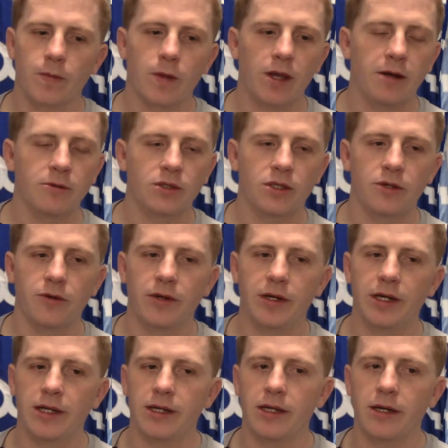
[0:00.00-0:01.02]
I was
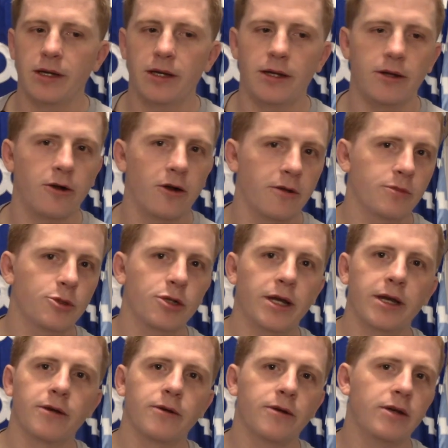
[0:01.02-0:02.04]
doing a, uh, an arm
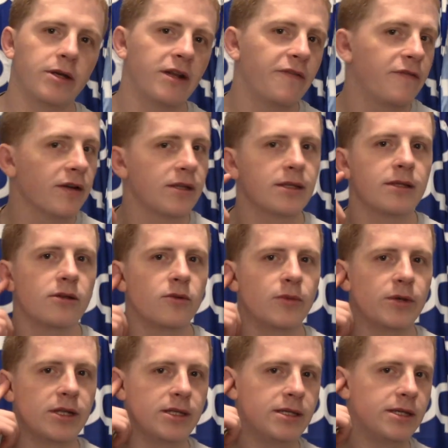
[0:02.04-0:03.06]
triangle and I felt a little
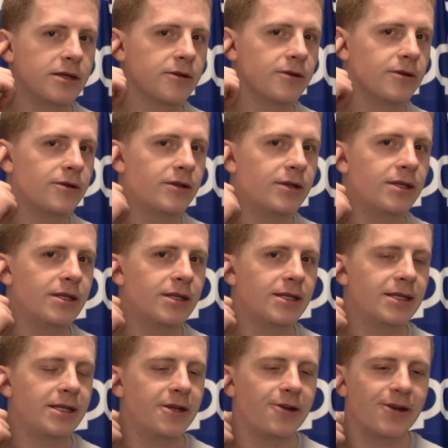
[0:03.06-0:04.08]
bit of tingle in
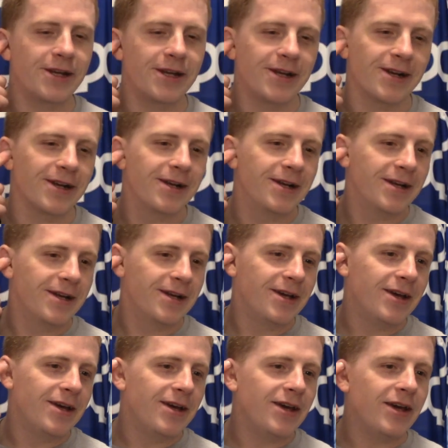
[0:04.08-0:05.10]
this here here,
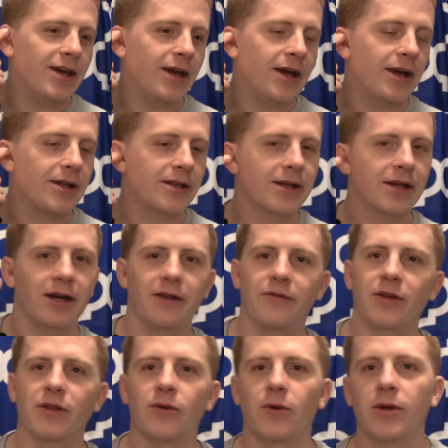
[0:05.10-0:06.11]
and kind of
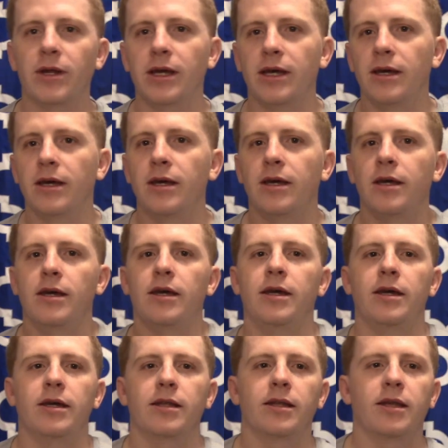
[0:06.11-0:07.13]
ignored it
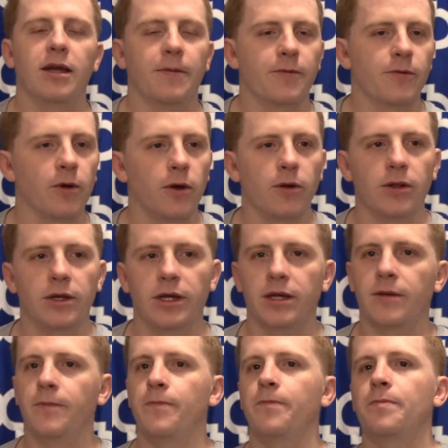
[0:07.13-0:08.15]
and kept
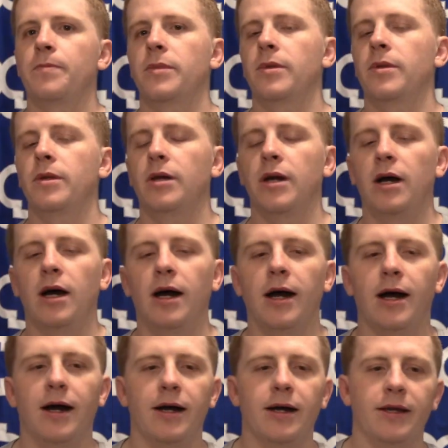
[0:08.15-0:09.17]
rolling
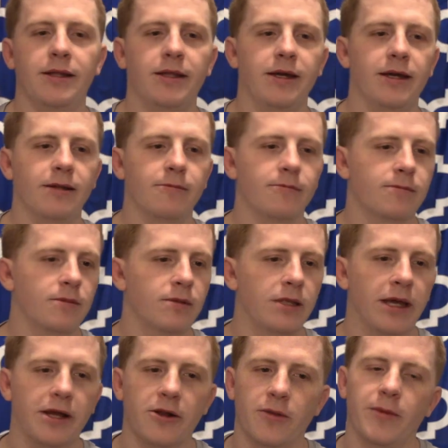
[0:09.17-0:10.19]
uh, and then
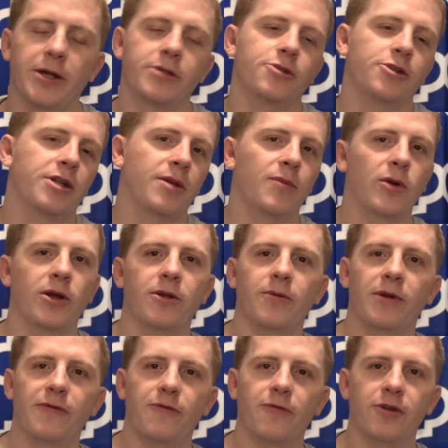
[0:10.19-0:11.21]
later, my training partner
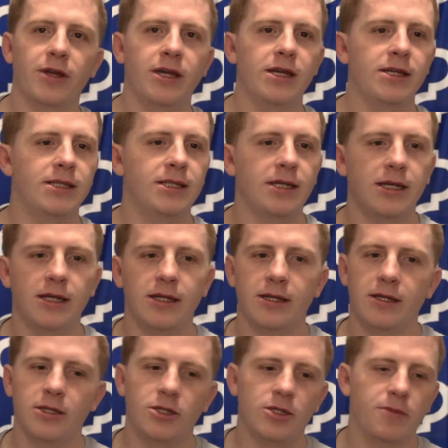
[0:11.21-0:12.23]
went for a guillotine,
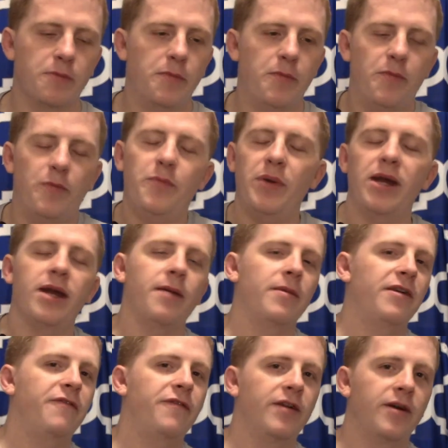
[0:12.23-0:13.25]
and just bam,
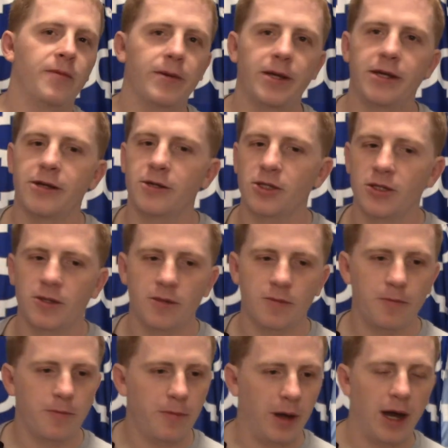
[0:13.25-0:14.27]
I felt my ear just
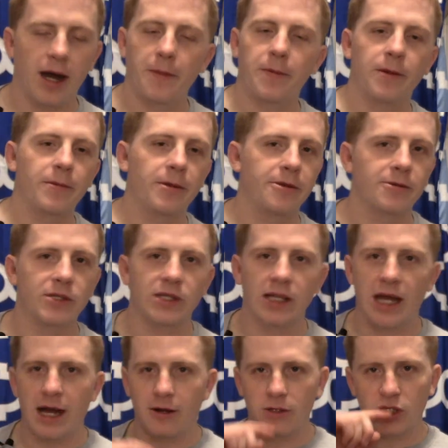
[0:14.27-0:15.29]
pop. I mean, it was
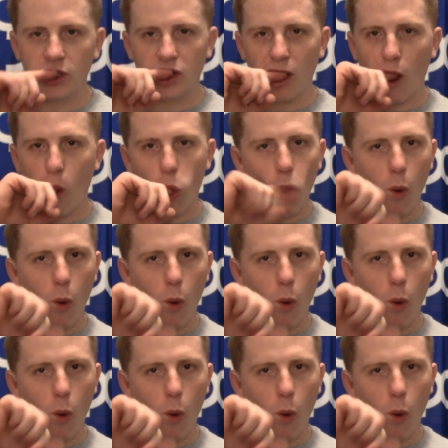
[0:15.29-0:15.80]
loud, just a